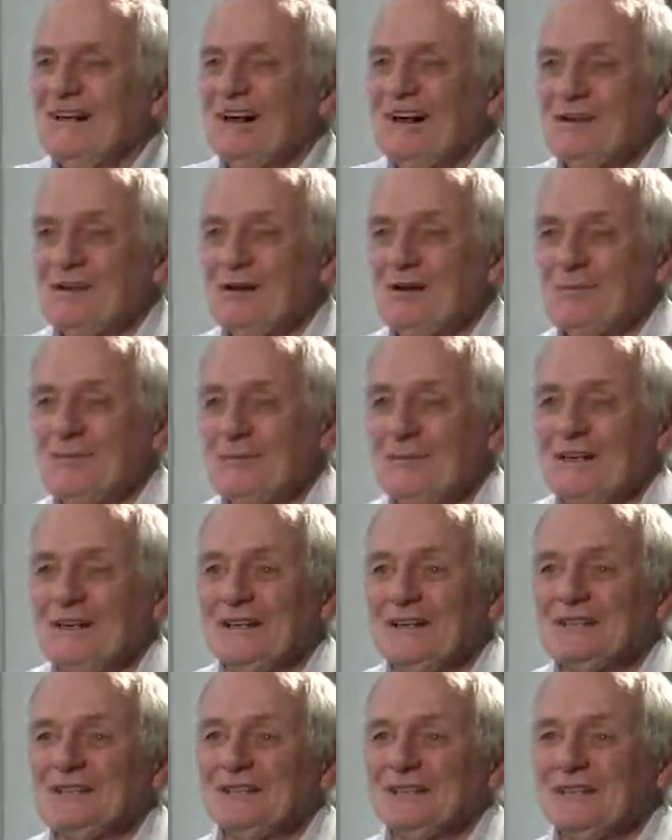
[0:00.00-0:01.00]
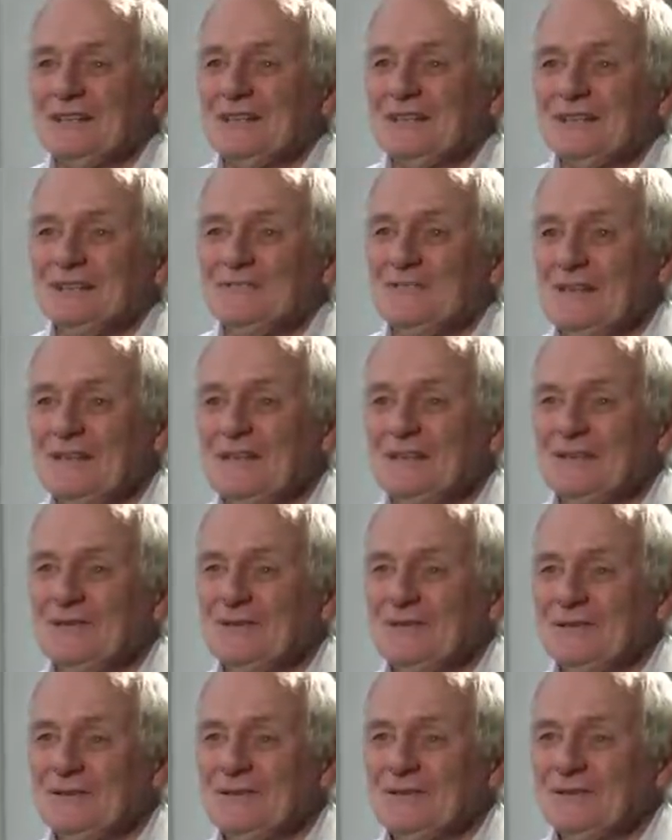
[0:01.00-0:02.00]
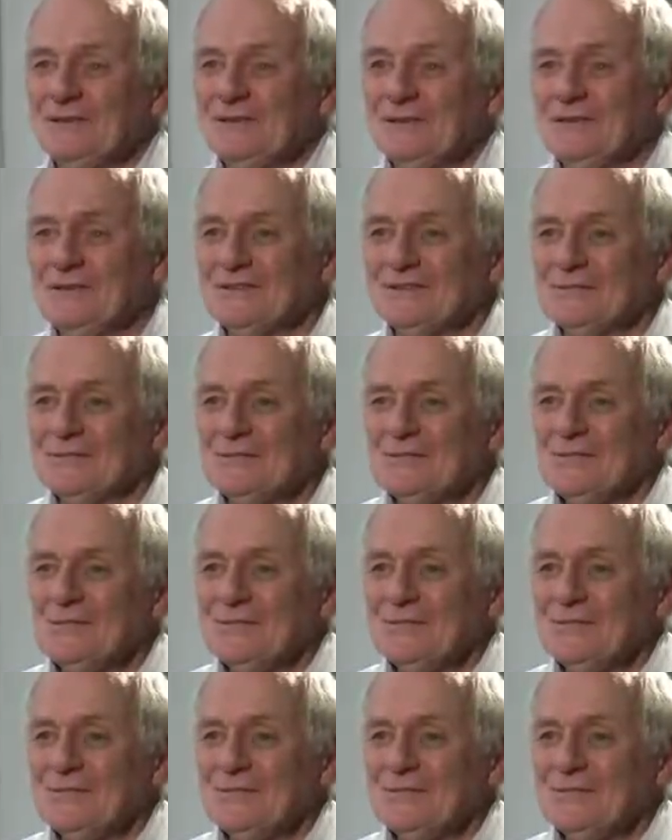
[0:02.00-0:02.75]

a complex of many different disorders.